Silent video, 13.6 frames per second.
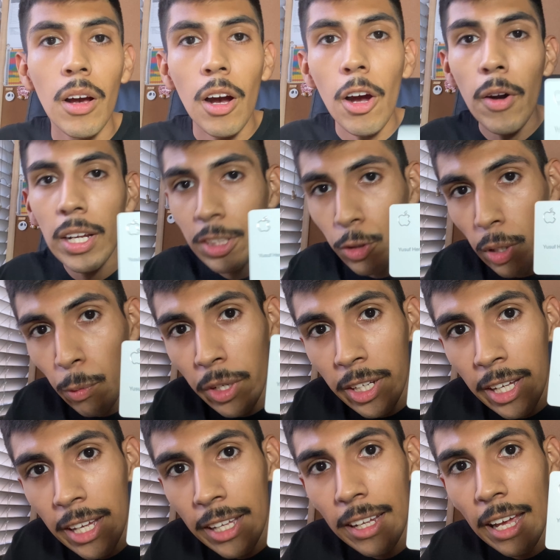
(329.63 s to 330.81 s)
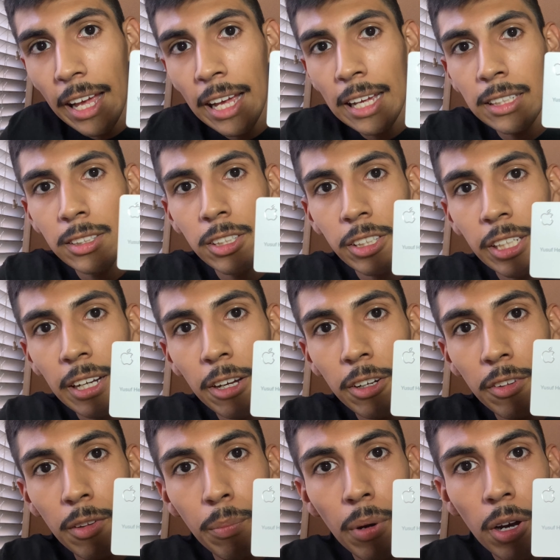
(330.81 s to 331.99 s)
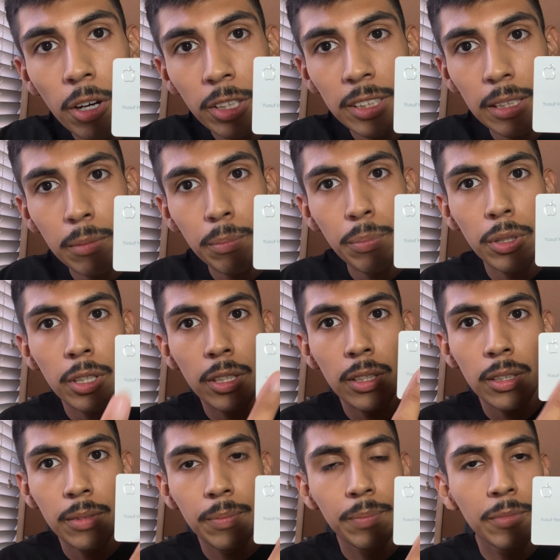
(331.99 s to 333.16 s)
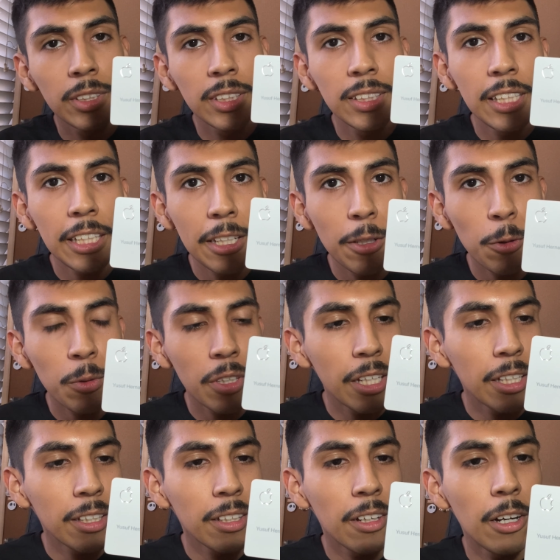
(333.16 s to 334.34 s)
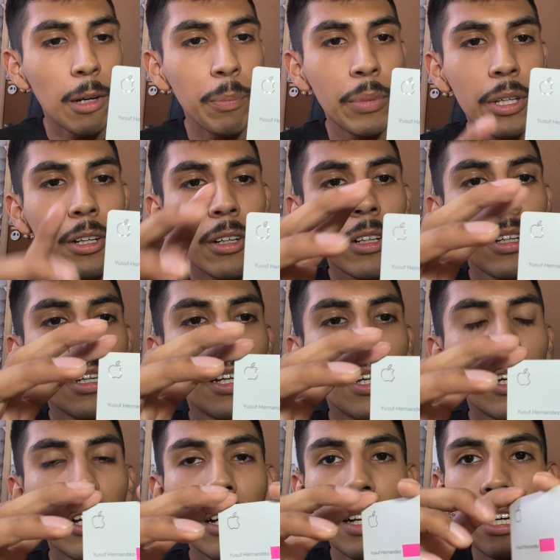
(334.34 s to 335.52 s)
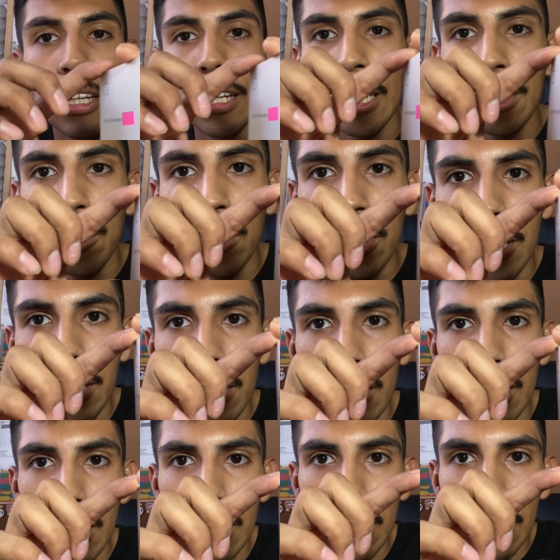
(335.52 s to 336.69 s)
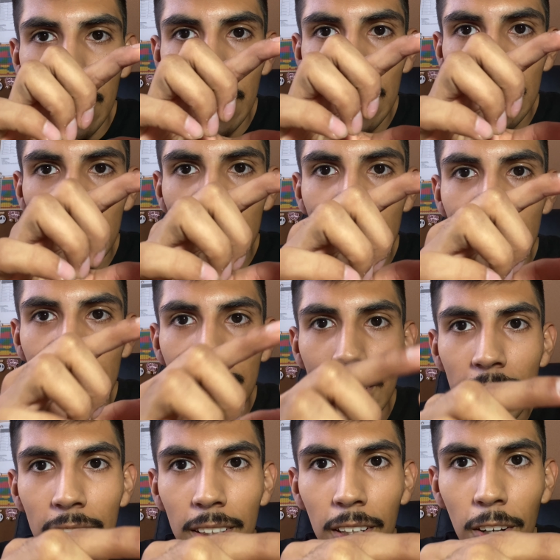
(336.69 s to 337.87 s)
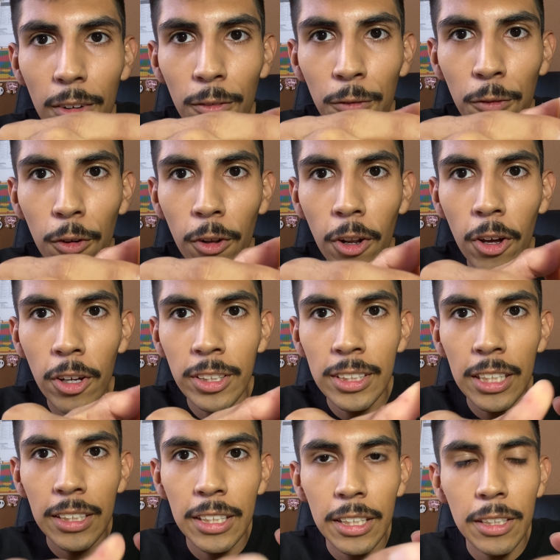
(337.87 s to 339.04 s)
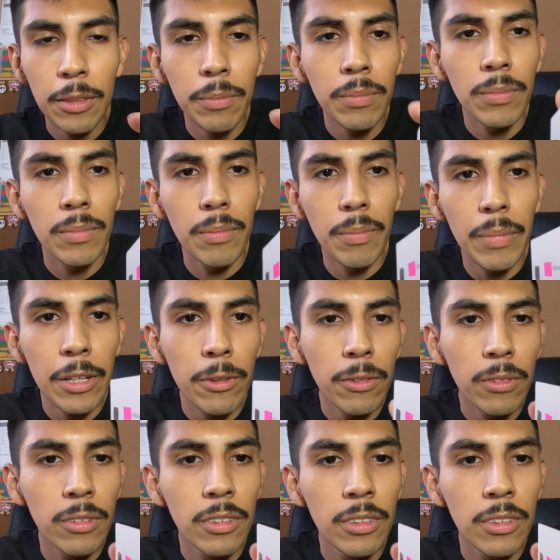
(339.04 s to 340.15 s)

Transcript: All right, so I went ahead and took it out of the box and put a sticky note thing up here. As you see, it is full-on titanium metal.